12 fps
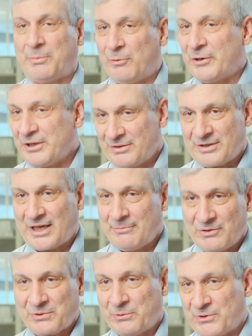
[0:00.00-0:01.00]
point
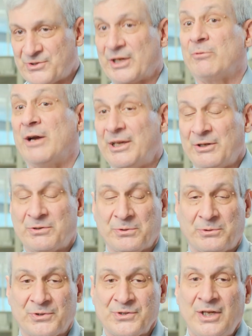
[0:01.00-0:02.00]
diamond tools like grinding
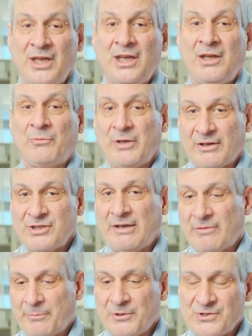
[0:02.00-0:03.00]
tools. We actually
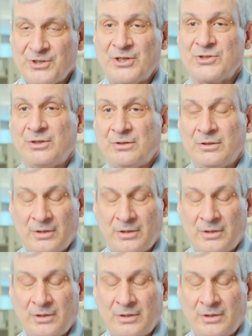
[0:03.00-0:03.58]
have a precision